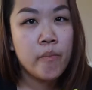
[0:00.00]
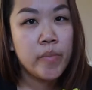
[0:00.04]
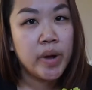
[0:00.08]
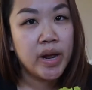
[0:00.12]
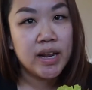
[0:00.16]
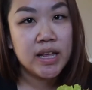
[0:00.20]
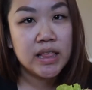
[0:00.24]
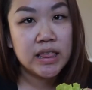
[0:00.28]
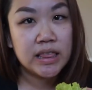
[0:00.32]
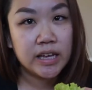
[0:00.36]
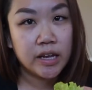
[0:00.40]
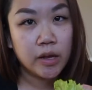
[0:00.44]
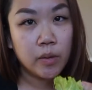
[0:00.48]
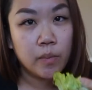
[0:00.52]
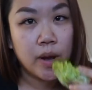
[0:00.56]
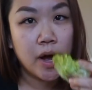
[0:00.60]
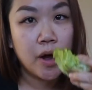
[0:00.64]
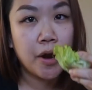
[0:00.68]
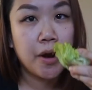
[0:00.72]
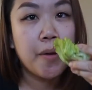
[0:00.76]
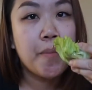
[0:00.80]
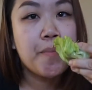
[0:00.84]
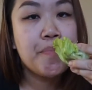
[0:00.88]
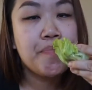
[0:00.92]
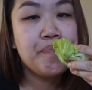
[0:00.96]
I didn't think
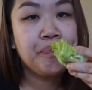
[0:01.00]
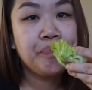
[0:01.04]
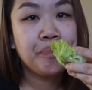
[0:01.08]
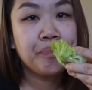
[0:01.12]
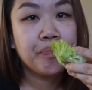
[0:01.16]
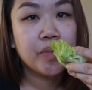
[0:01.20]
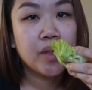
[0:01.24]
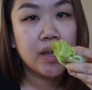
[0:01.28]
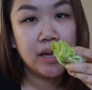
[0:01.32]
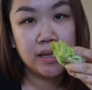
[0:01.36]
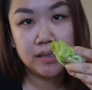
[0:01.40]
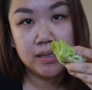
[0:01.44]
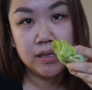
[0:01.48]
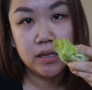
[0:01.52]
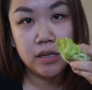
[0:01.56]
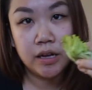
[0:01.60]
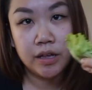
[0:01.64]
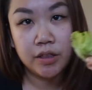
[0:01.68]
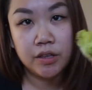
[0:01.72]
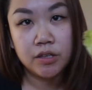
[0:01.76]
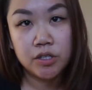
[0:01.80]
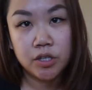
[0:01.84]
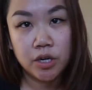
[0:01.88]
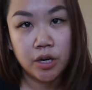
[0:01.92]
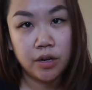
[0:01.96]
about it until
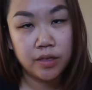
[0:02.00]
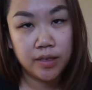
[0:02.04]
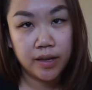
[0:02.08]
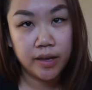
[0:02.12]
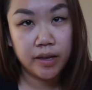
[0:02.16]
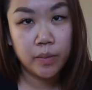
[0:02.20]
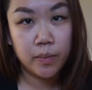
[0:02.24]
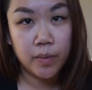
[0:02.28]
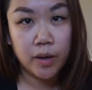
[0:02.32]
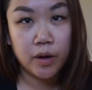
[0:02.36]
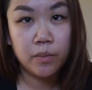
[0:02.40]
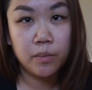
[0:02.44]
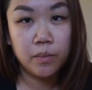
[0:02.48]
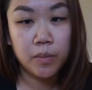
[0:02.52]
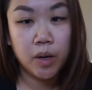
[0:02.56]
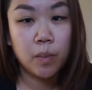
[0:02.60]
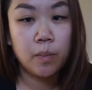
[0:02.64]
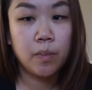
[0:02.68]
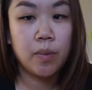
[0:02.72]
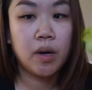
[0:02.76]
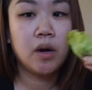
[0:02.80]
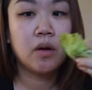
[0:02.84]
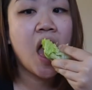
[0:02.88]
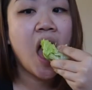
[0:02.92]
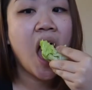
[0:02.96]
I start thinking about
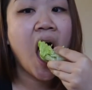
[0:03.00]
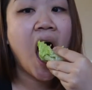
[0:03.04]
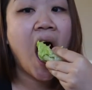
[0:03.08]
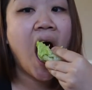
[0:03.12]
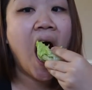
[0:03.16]
mukbang.